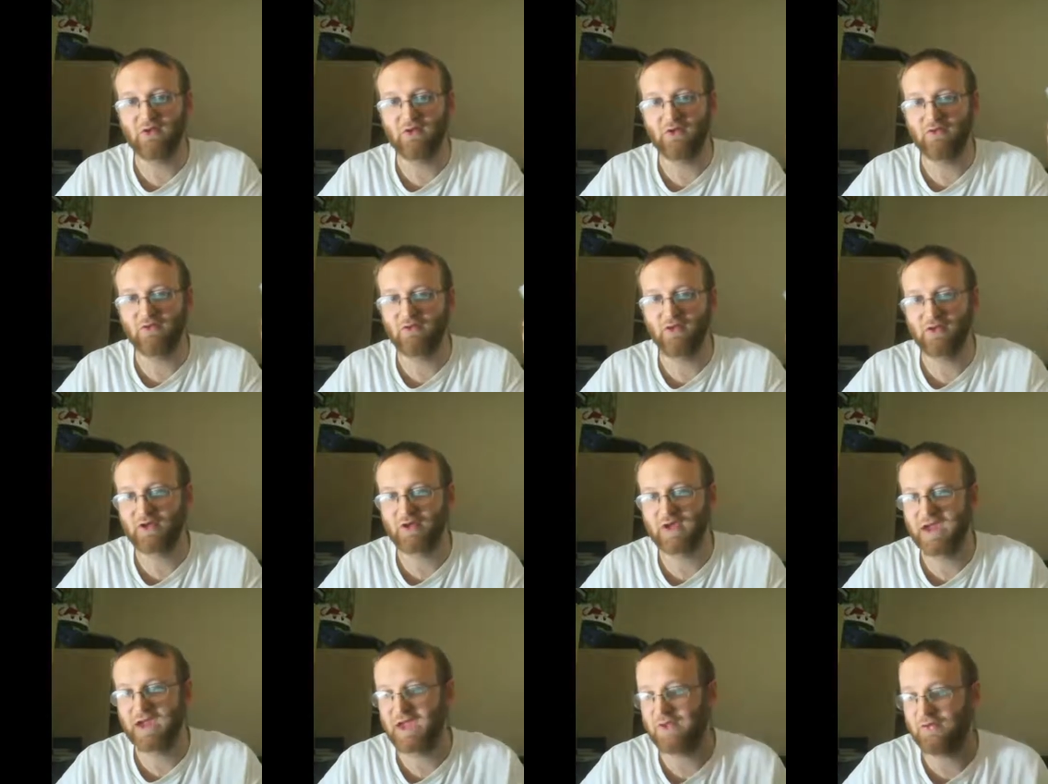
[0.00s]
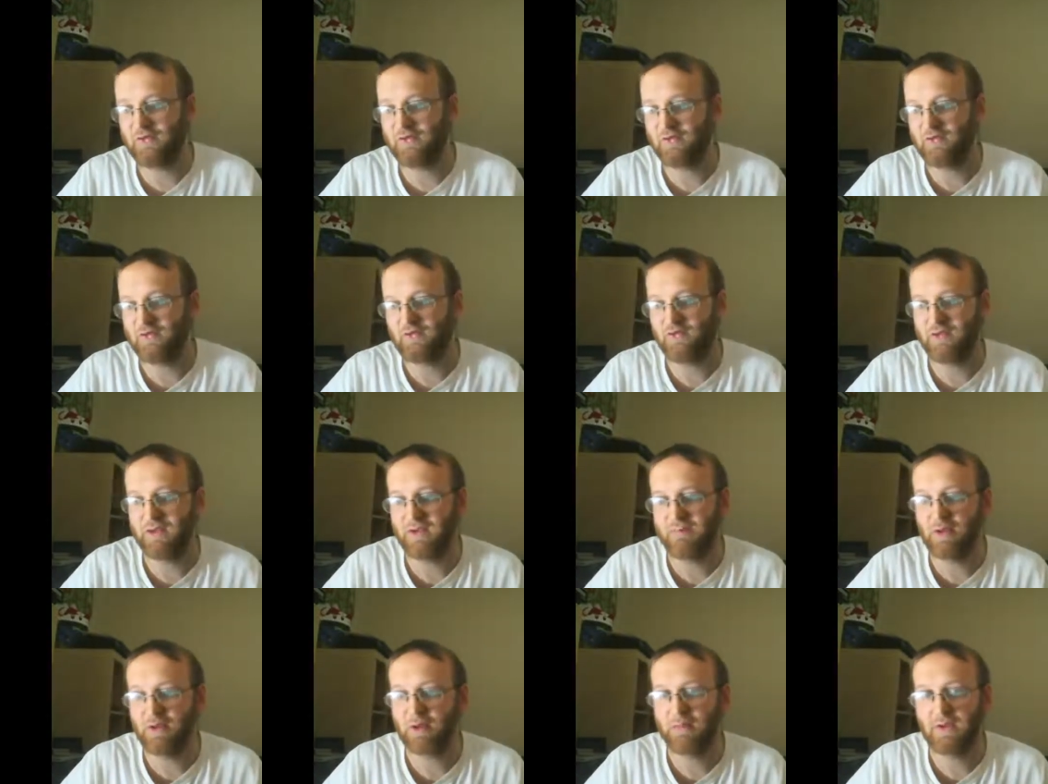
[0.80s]
I just took the cases
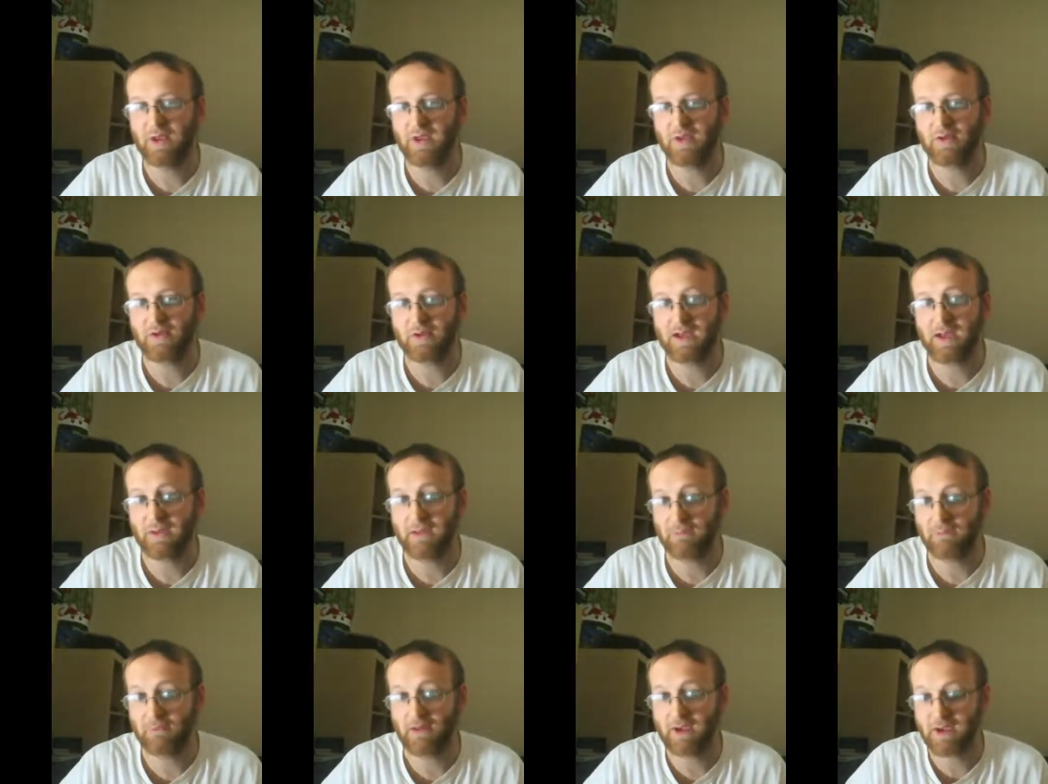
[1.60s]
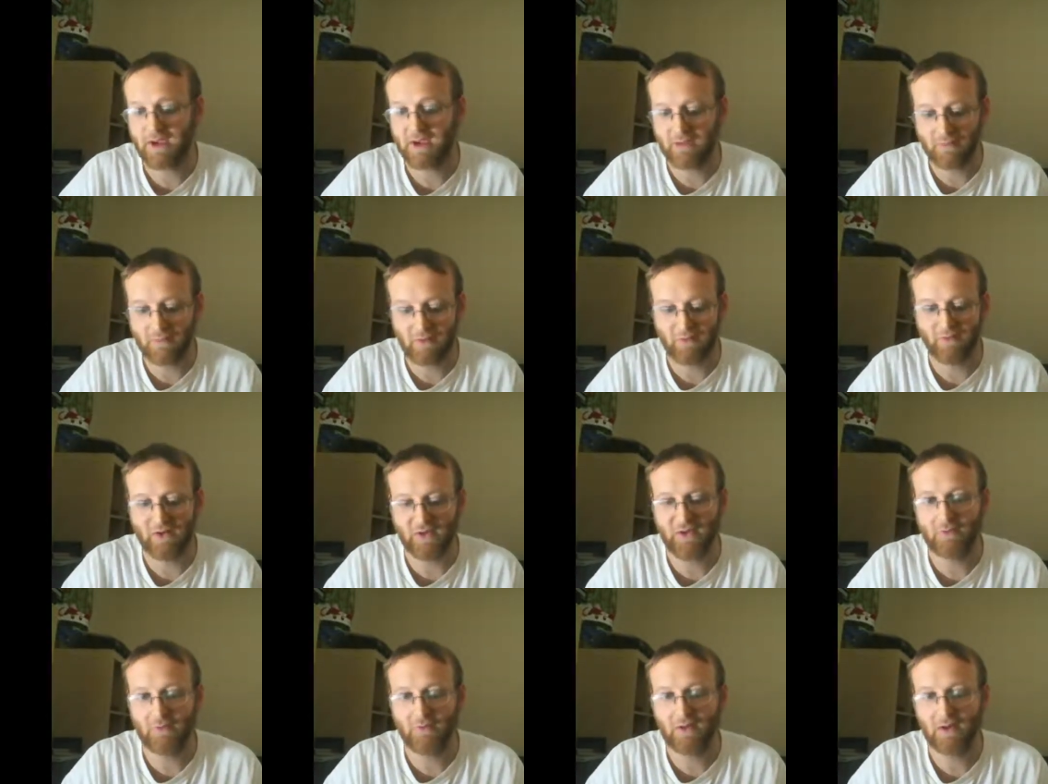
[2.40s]
and put them in other games right now, because I
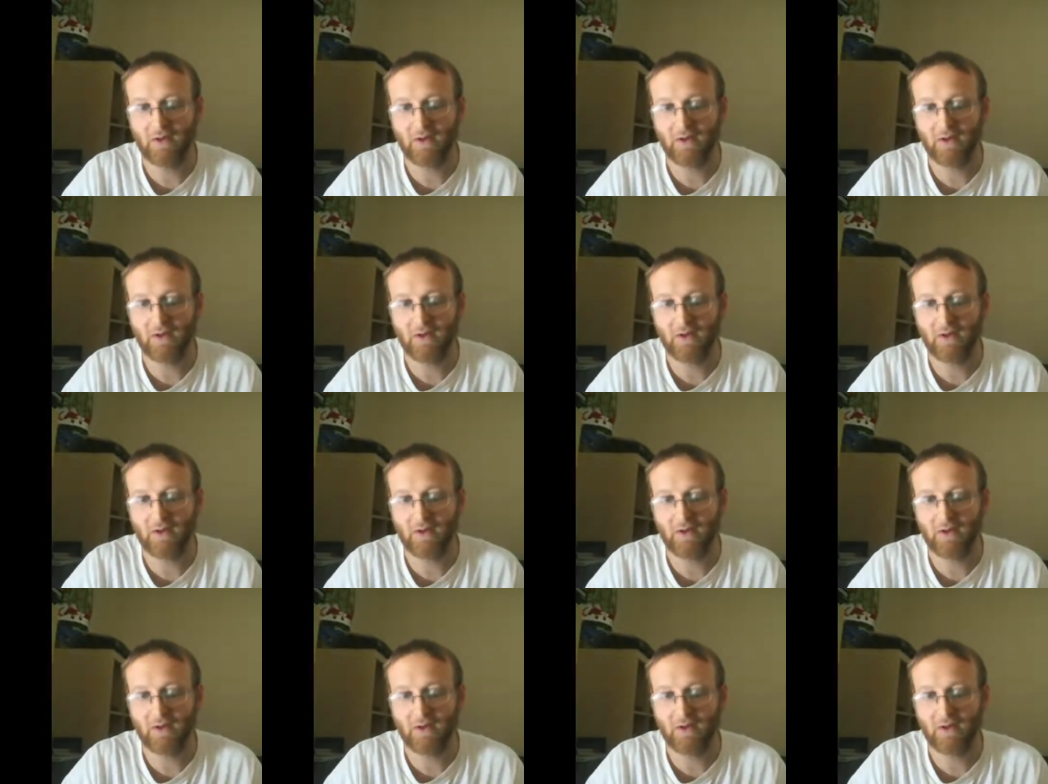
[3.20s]
don't want